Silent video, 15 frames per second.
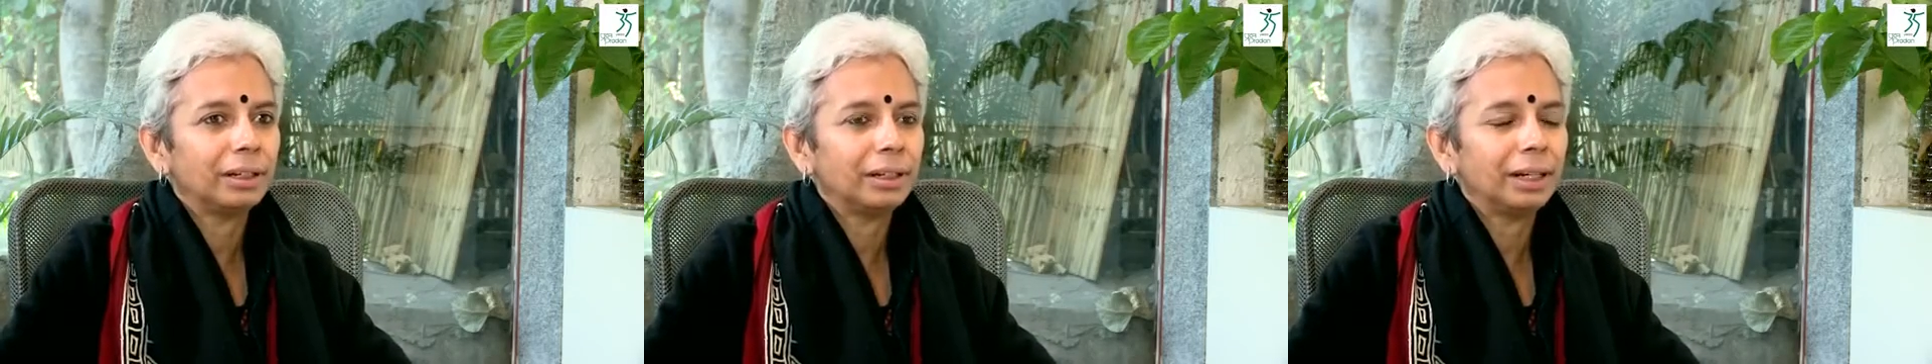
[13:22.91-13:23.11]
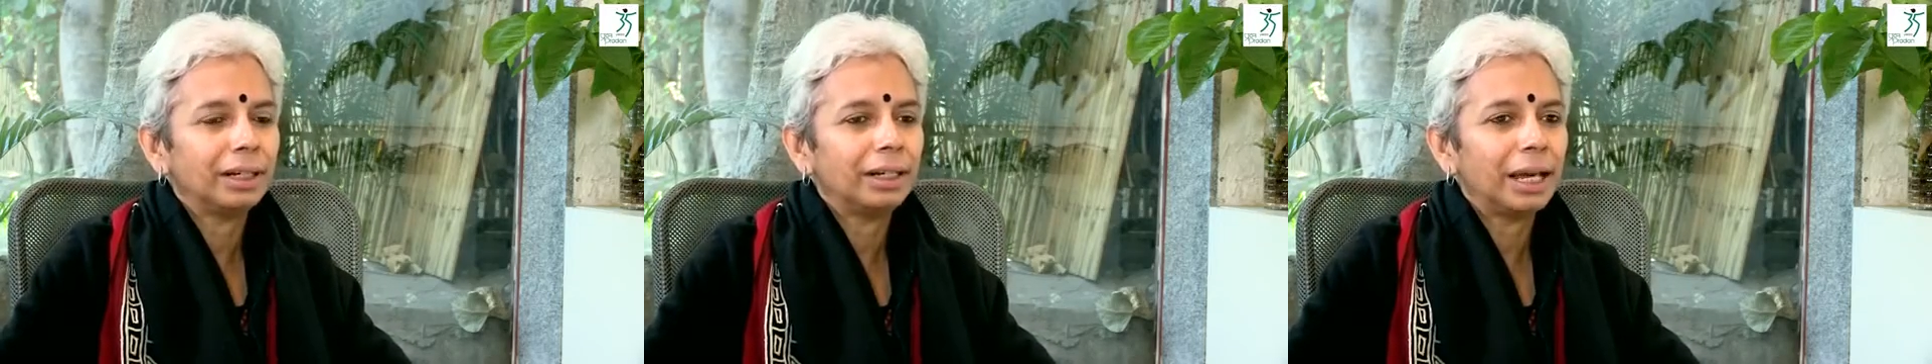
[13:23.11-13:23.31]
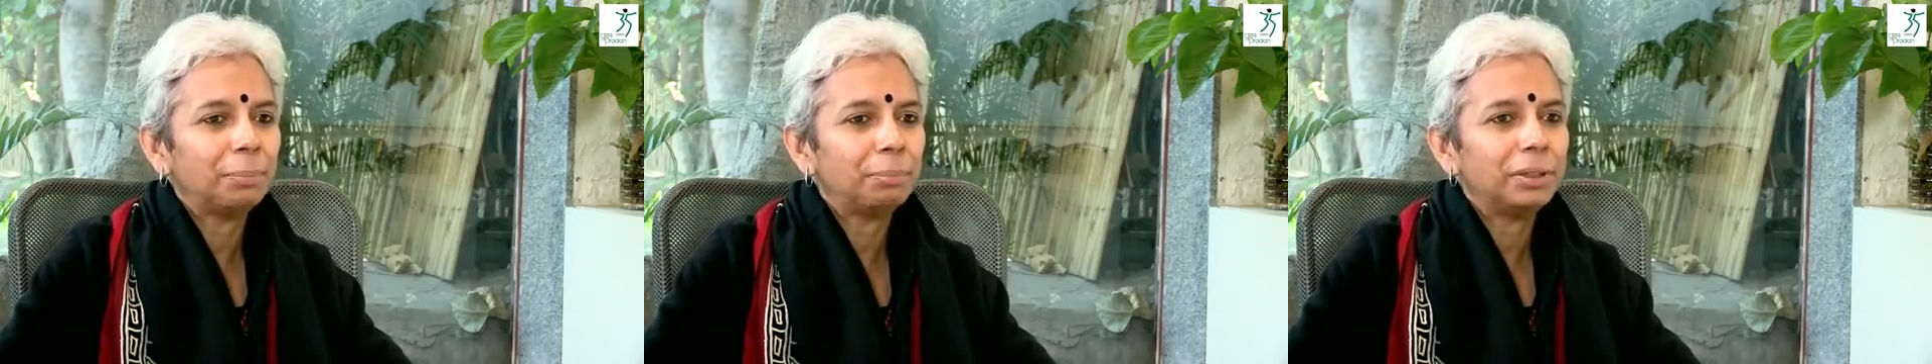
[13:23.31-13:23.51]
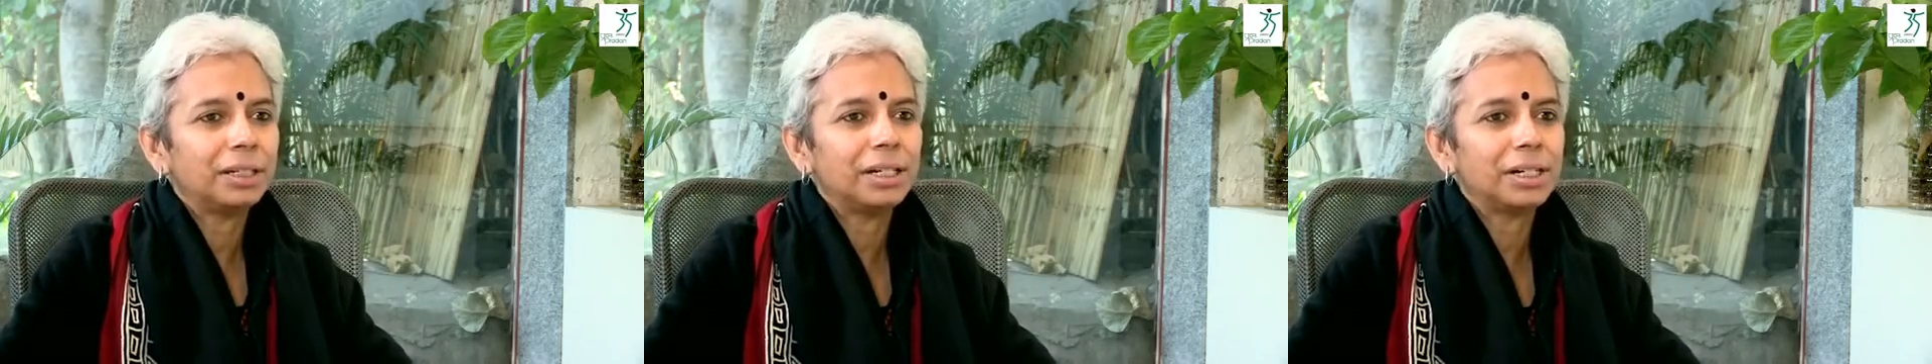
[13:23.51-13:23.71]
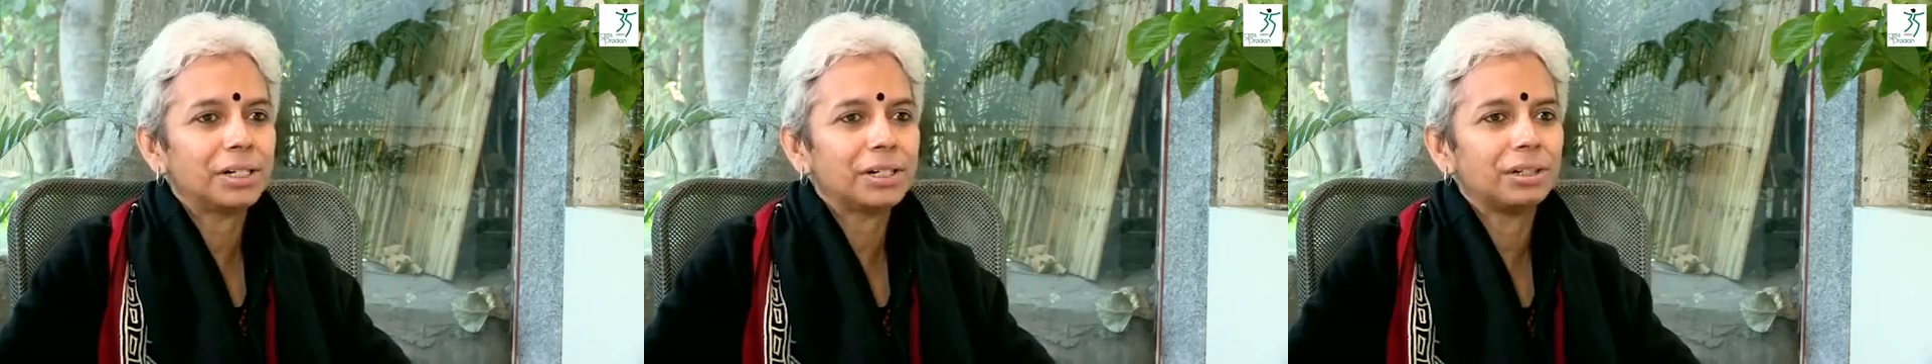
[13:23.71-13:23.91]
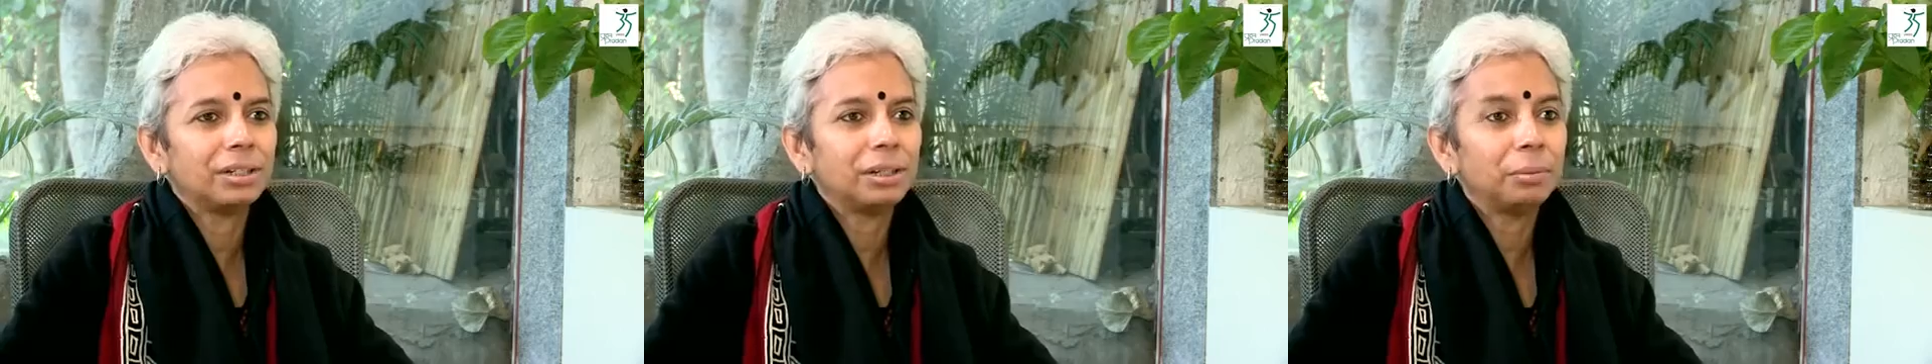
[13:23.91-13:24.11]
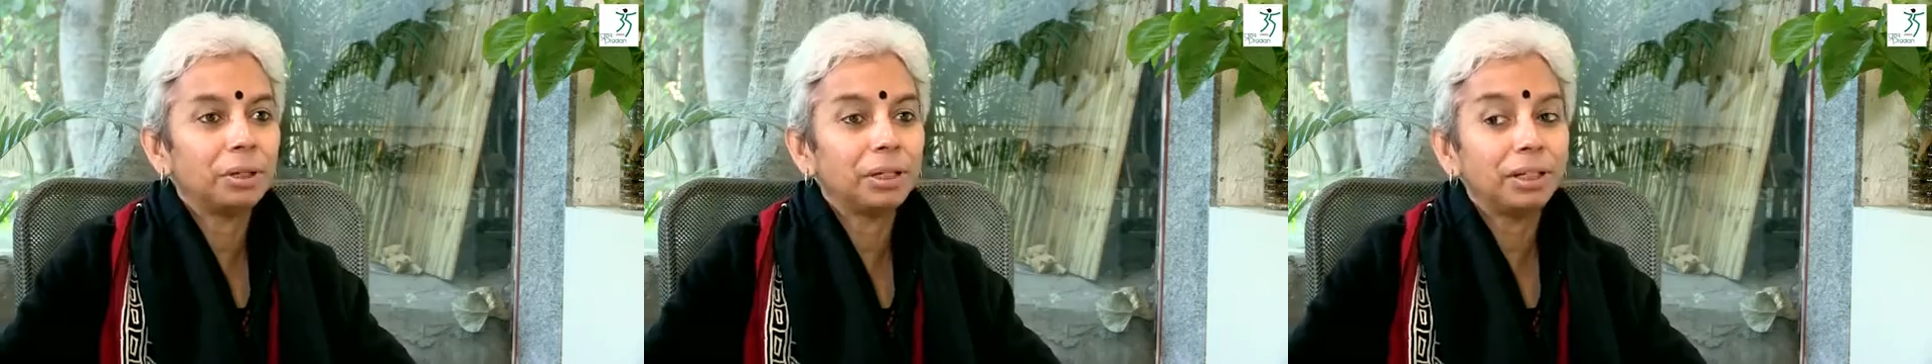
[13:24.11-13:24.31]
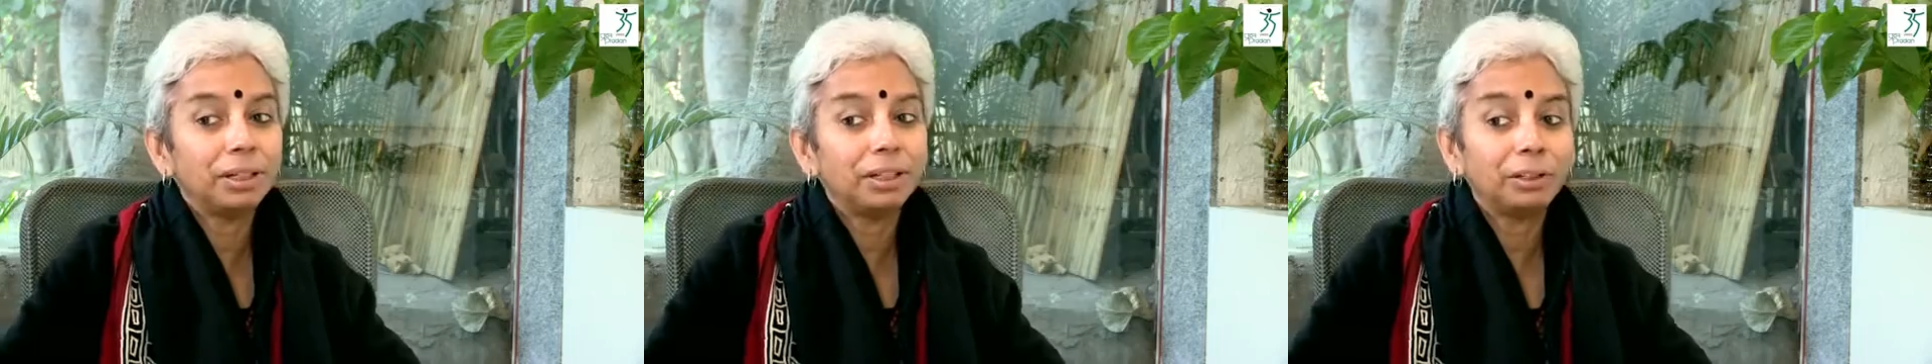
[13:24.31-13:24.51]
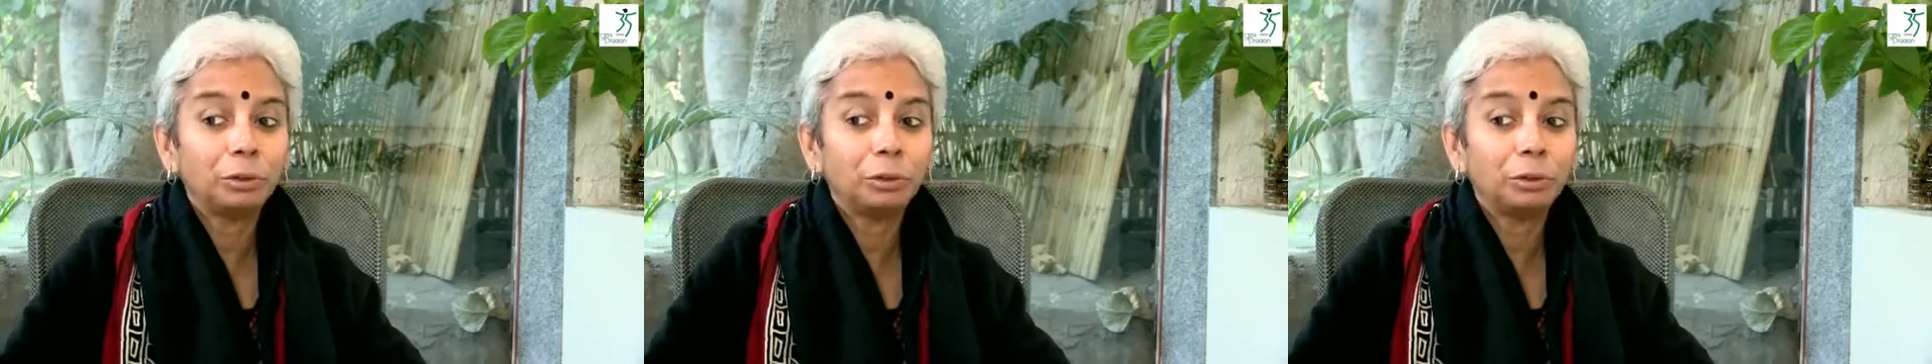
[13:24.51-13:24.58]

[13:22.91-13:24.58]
and application they're bringing